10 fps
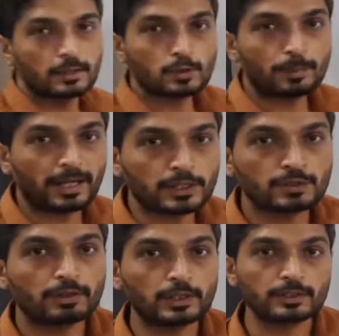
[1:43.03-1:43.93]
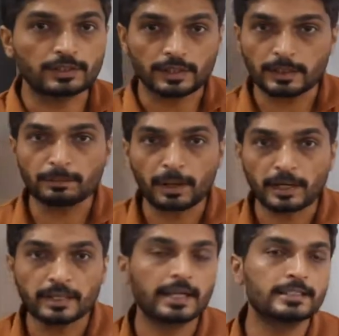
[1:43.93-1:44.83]
So minus 5 is a real
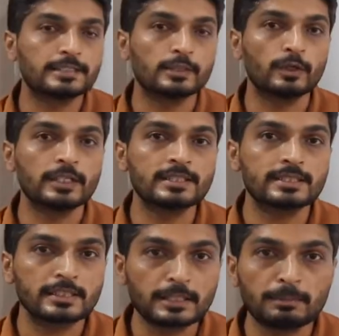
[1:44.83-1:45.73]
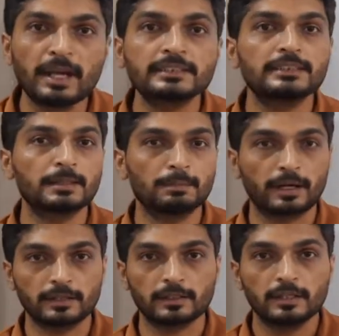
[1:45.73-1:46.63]
part and 0 is imaginary
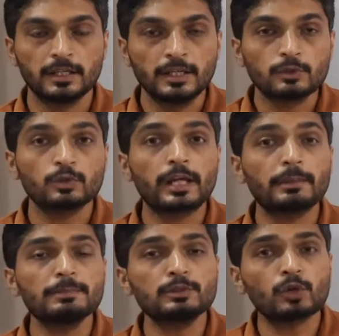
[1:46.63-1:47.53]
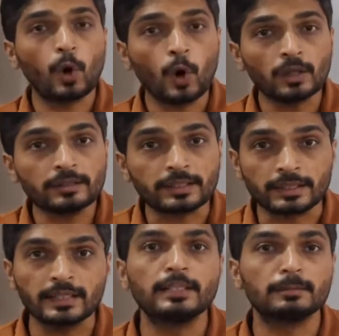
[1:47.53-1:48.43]
part. So that means all
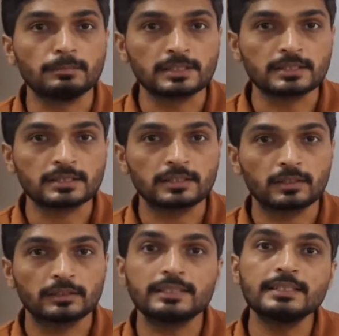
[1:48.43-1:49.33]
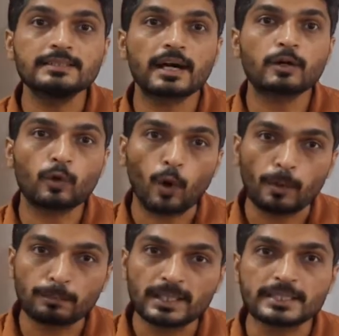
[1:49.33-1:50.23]
real numbers, these are
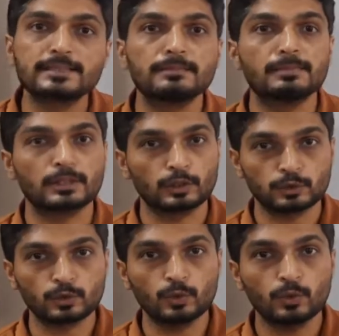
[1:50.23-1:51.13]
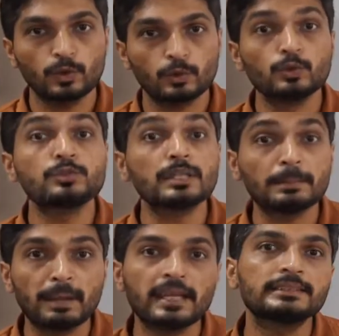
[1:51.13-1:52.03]
complex number also, whose
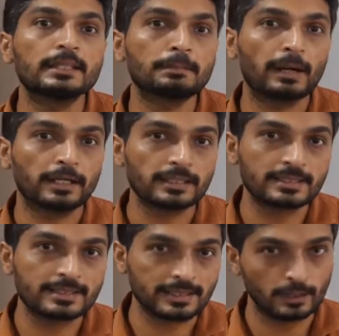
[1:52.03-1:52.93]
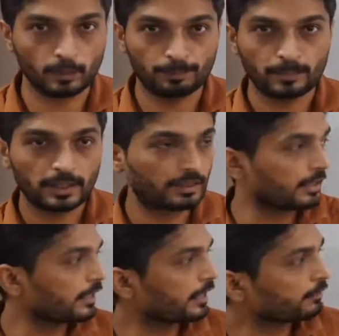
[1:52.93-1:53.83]
imaginary part is 0.
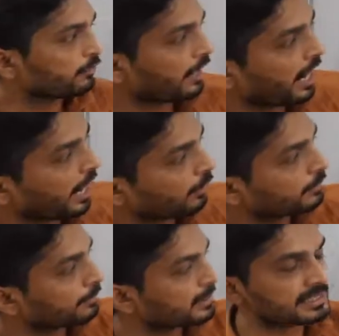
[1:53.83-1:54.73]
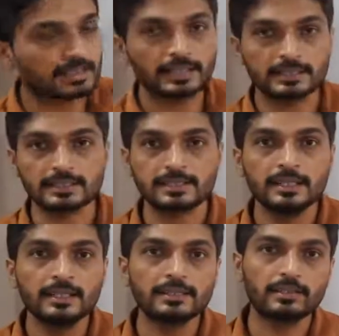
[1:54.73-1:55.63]
Getting, and if you have numbers like this,
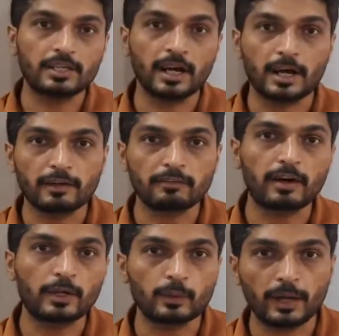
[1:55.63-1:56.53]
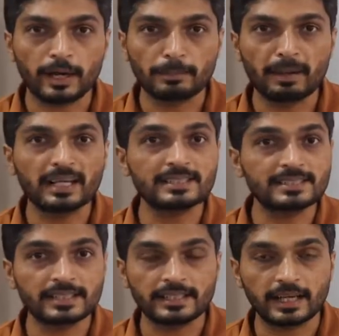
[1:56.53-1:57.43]
3i, 5i,
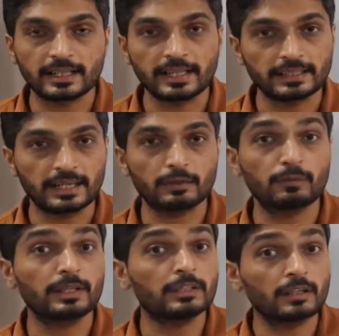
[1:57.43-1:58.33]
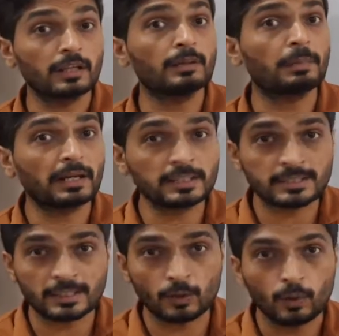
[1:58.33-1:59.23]
minus 8i, like that, where the real part is
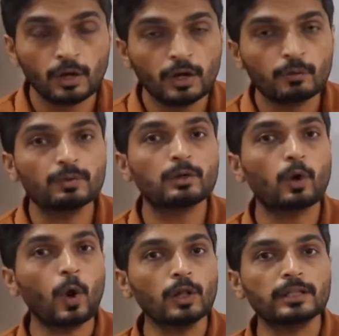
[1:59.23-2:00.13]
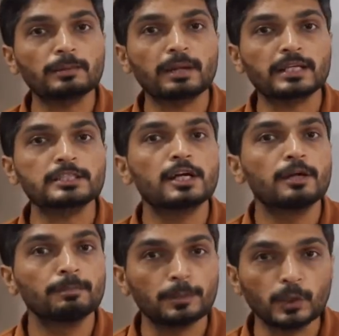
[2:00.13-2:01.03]
0, we call them as
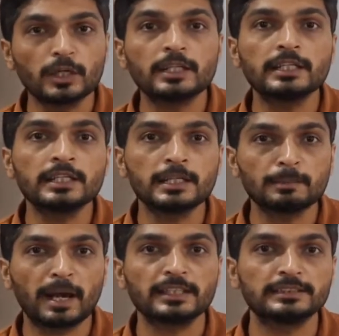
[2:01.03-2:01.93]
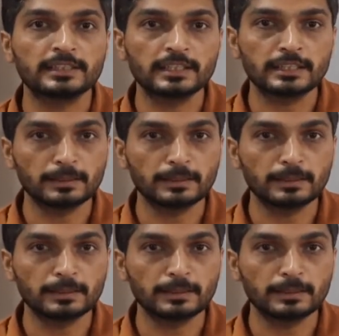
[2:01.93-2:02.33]
purely imaginary